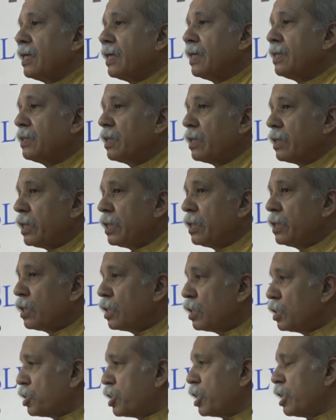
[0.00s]
in the
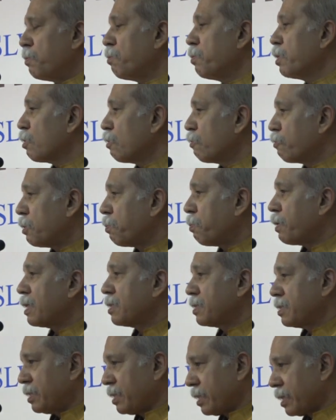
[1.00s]
inner chamber of the
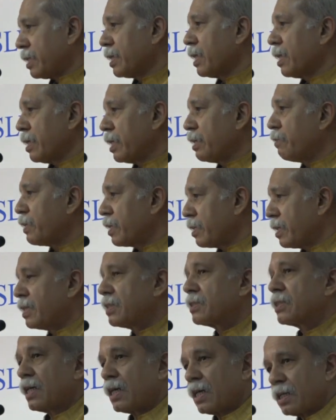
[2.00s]
Parsi Agyari where there
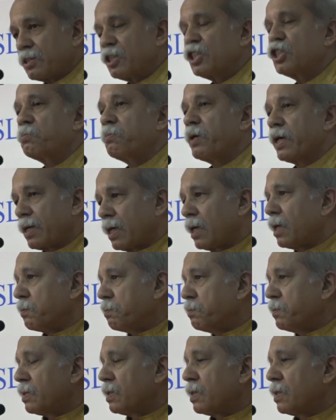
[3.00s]
is Atish
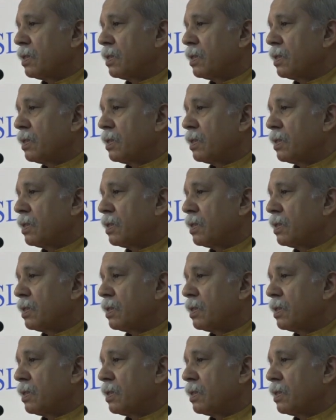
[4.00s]
Behram,